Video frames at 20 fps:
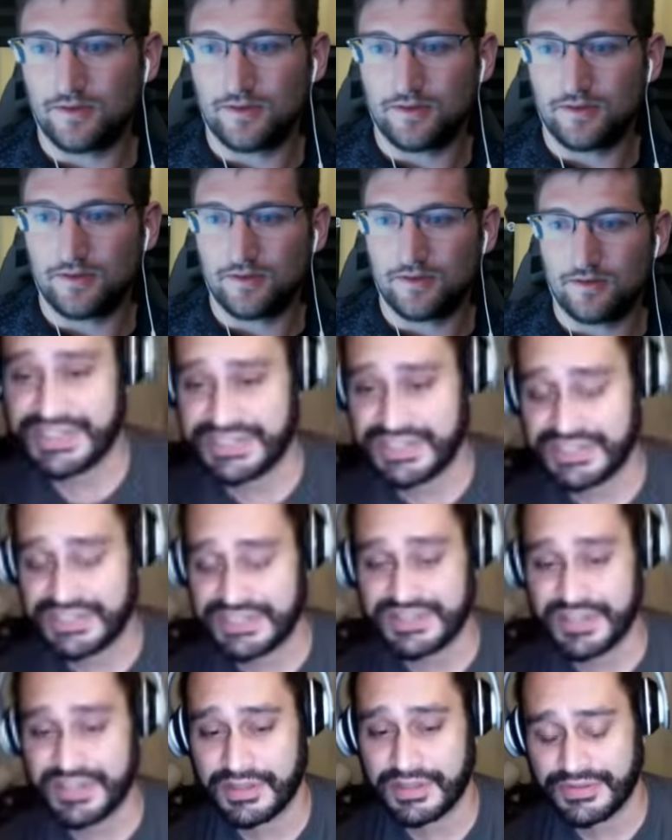What's
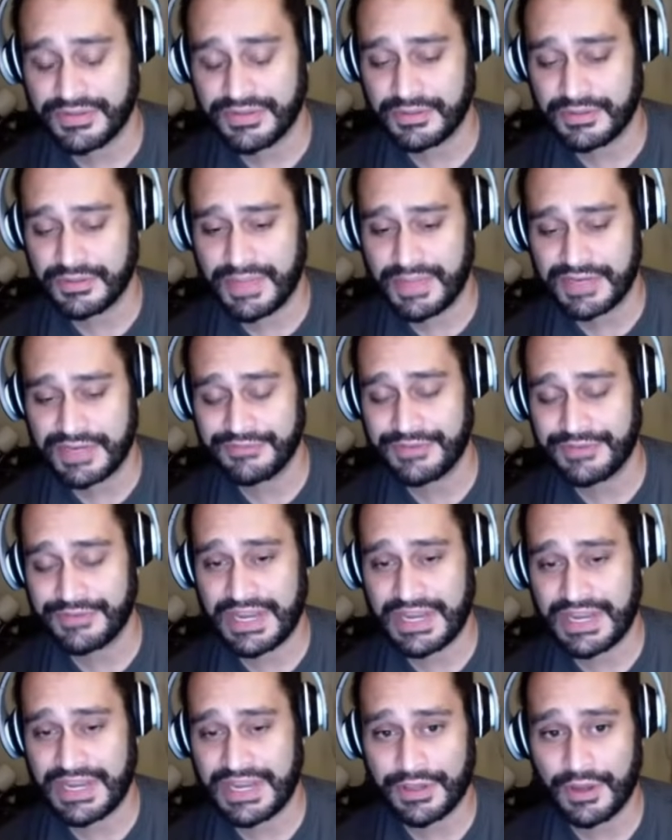crazy is the the
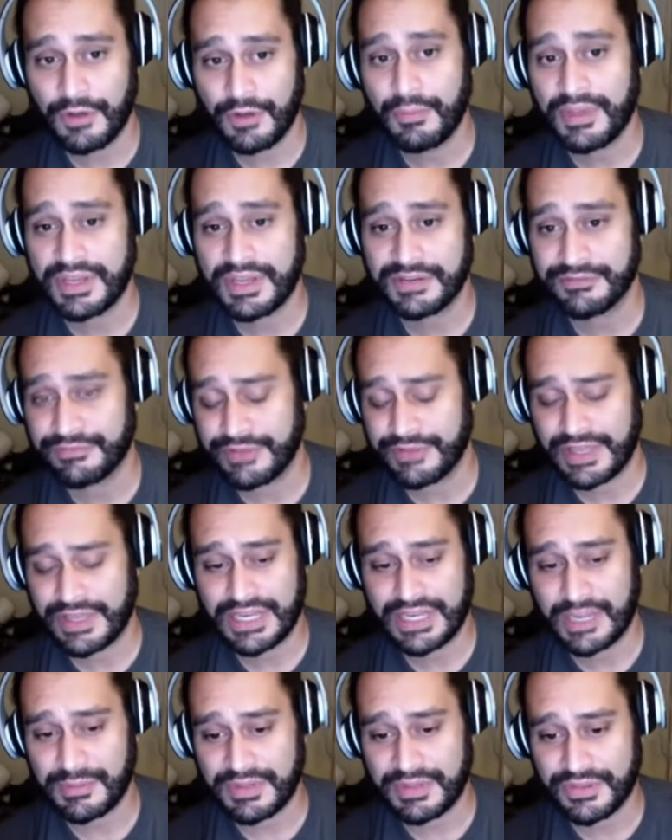main event and the co-main
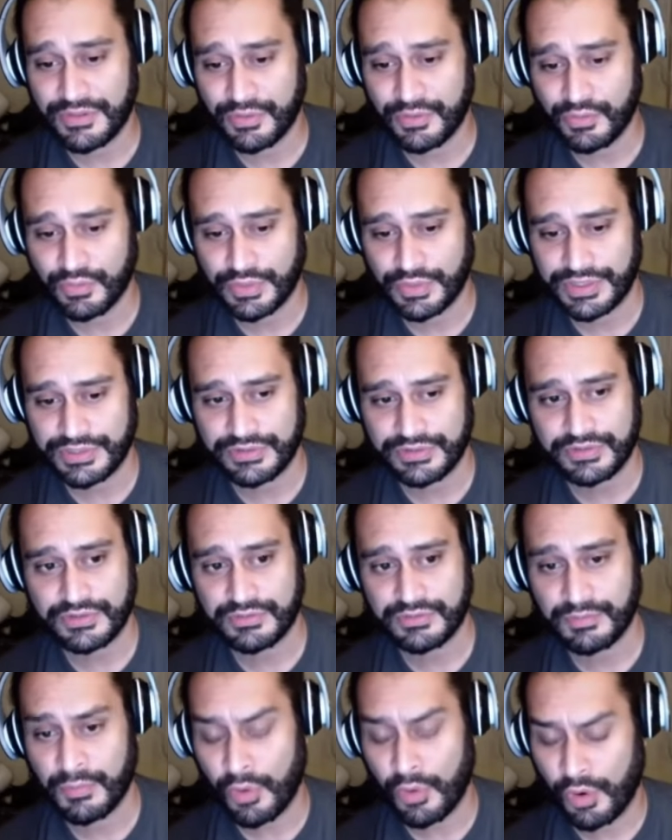event. I mean, the
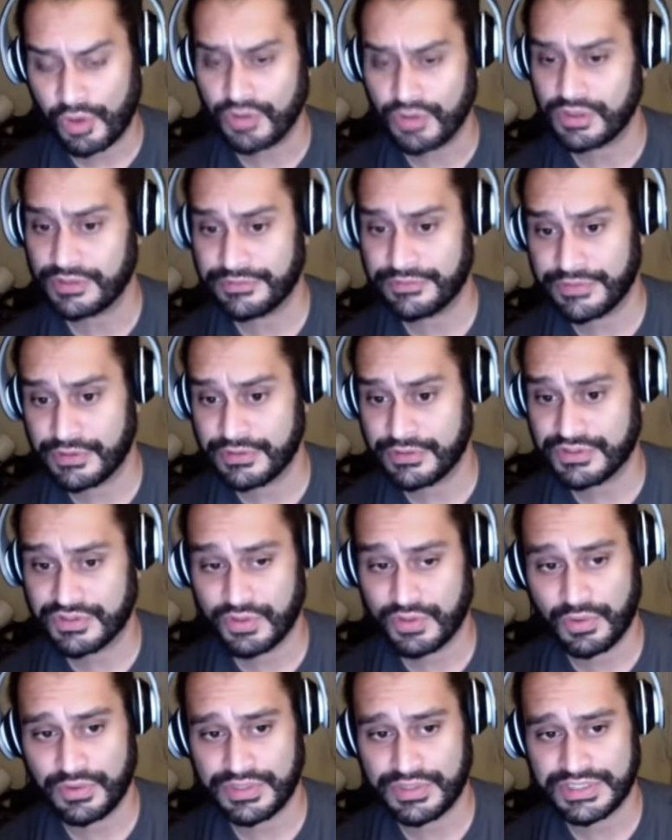real moral of
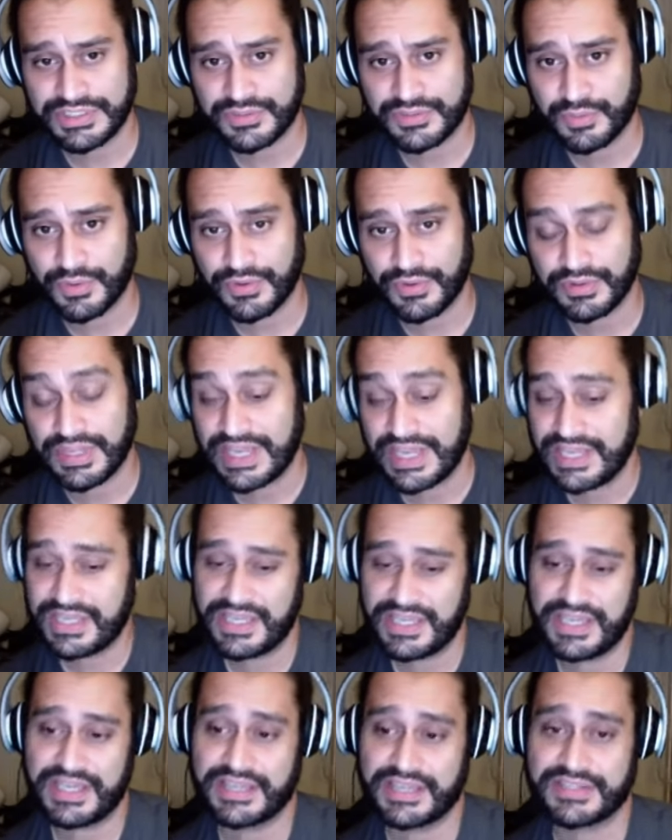those stories were
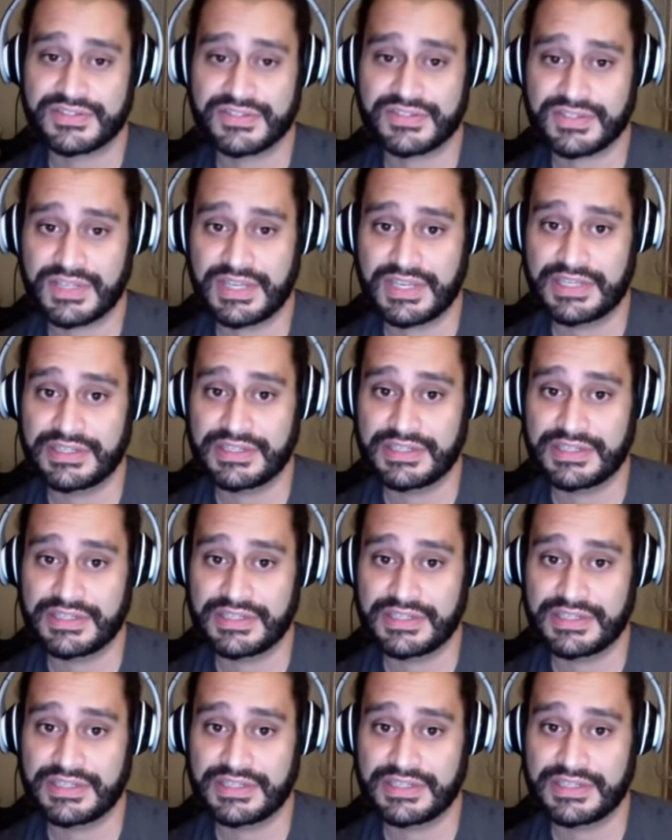leg kicks, mm-hmm.